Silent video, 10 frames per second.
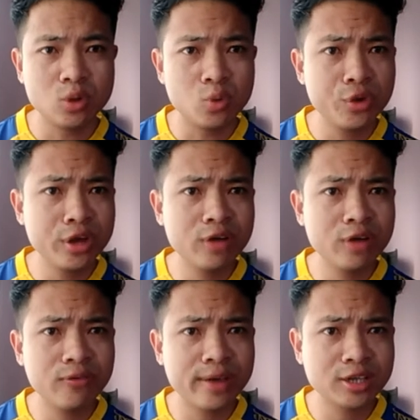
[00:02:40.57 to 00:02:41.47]
The way
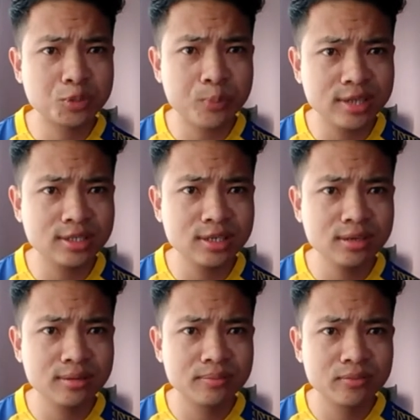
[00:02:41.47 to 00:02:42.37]
of
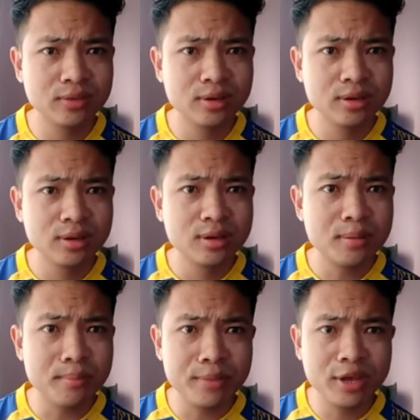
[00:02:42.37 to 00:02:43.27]
expressing
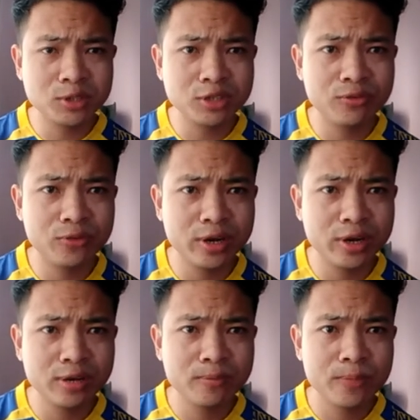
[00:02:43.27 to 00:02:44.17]
may be
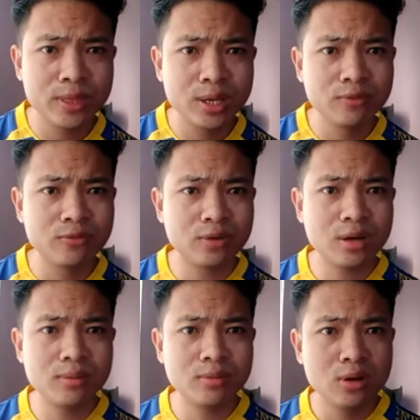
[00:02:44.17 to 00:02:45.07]
different
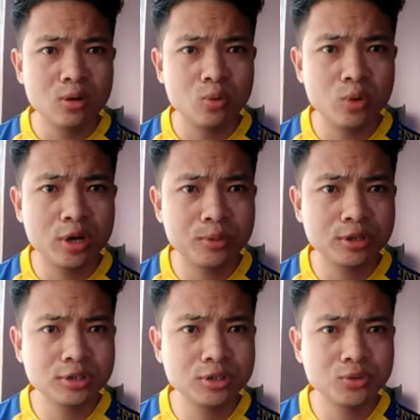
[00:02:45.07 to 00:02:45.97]
from one
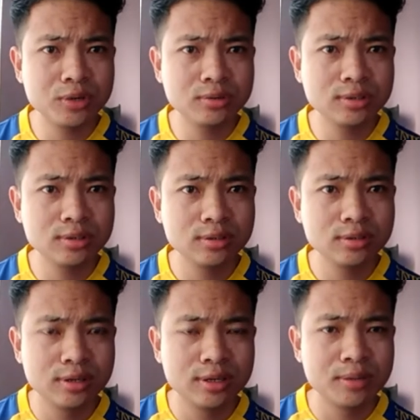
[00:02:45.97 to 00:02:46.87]
person to another,
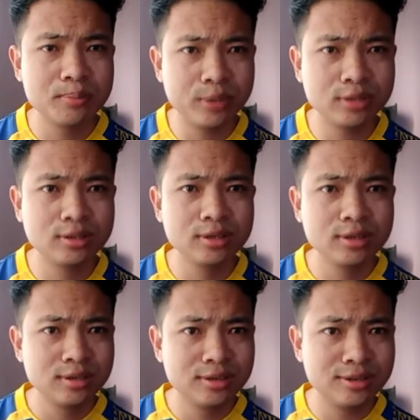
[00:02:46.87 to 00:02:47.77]
but
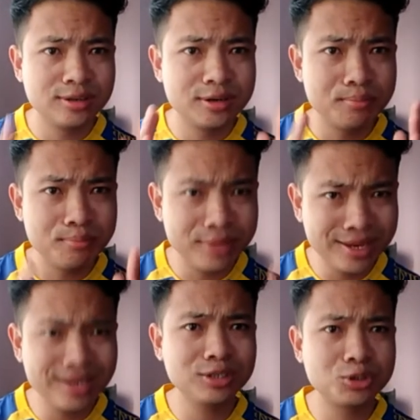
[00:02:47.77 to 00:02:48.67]
the
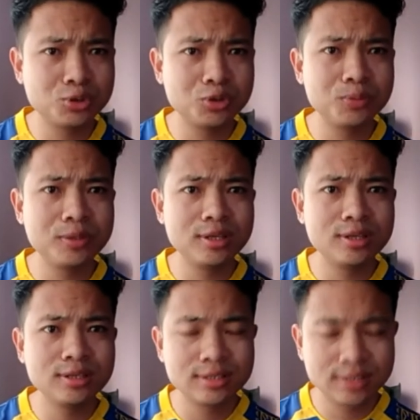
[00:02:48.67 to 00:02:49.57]
meaning should be
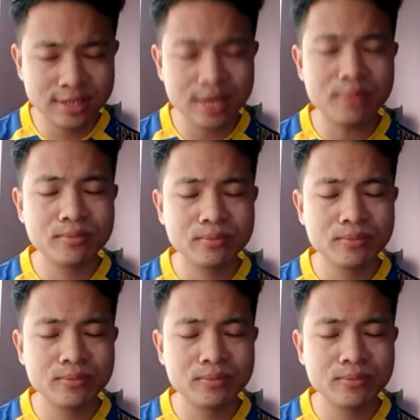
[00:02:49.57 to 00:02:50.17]
the same.